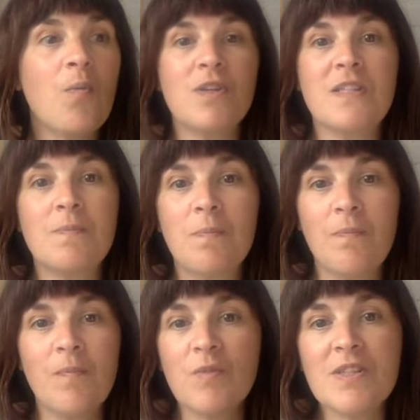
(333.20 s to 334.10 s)
was
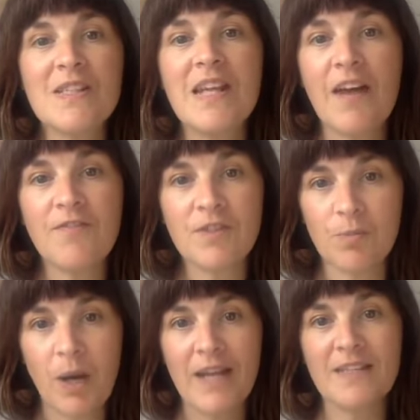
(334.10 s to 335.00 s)
left to
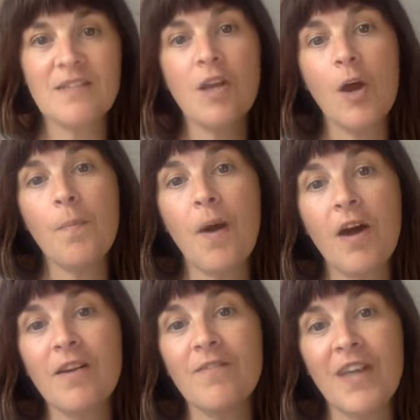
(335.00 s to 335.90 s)
waste. No
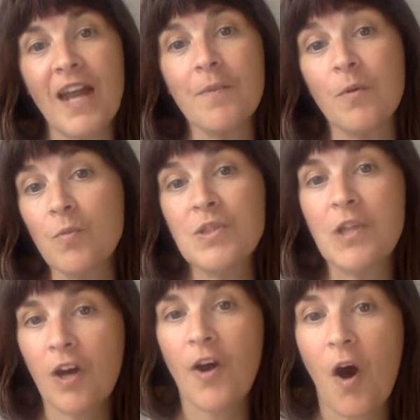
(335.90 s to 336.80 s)
part of the animal was
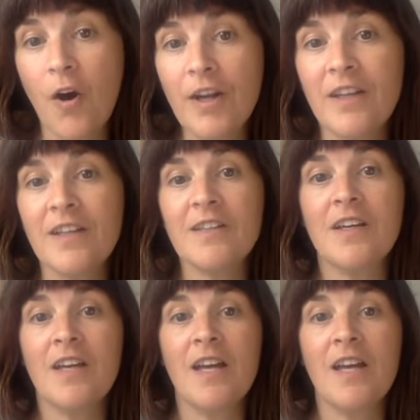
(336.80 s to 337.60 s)
not honored.